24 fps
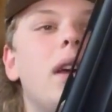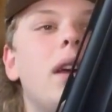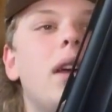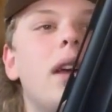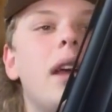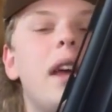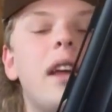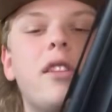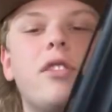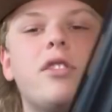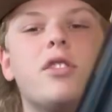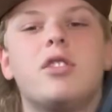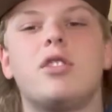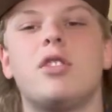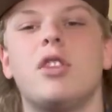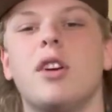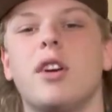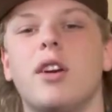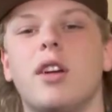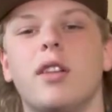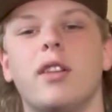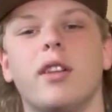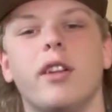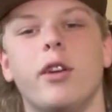it just
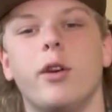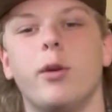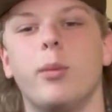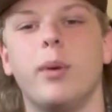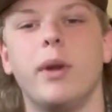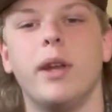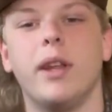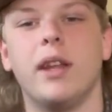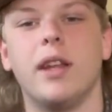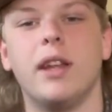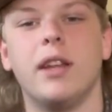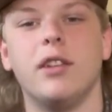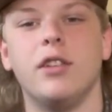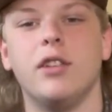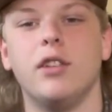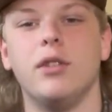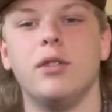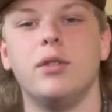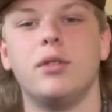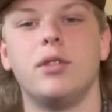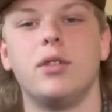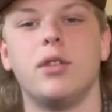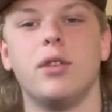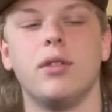took a little bit of getting
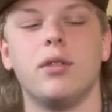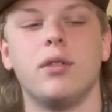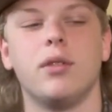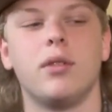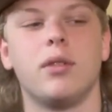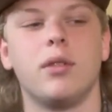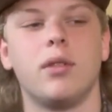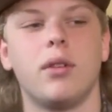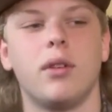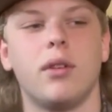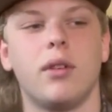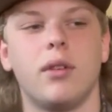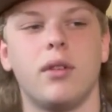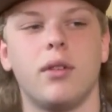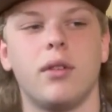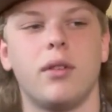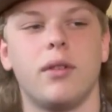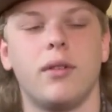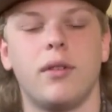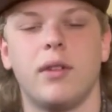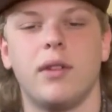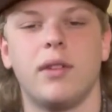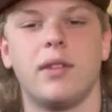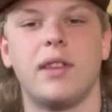used to.
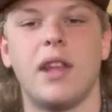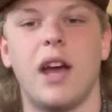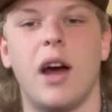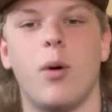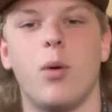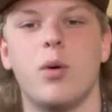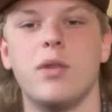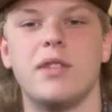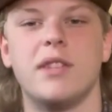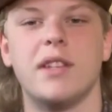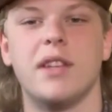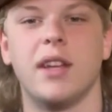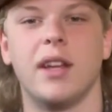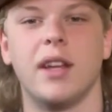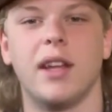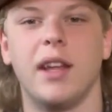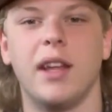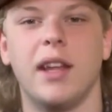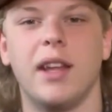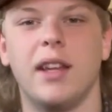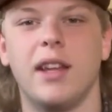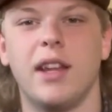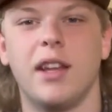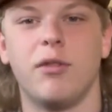That was it.
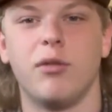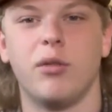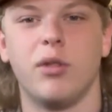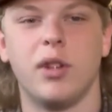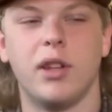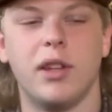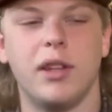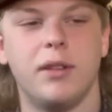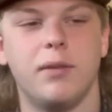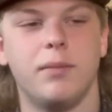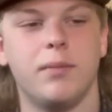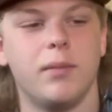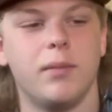It didn't really,